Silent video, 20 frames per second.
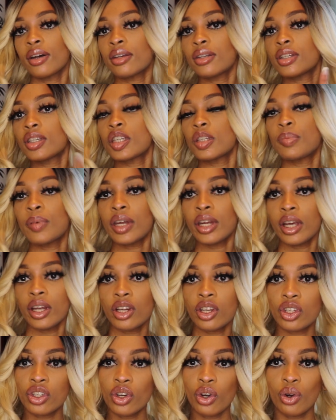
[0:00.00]
spin it in
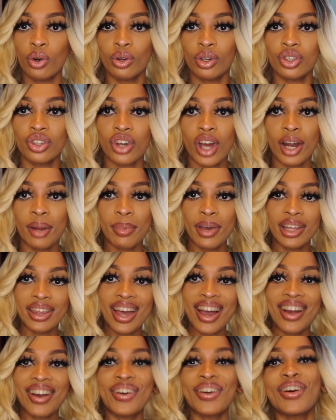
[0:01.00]
a circle to try to make
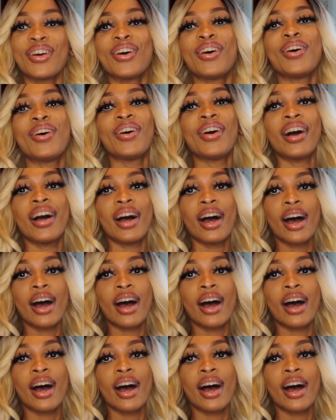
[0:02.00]
that curl.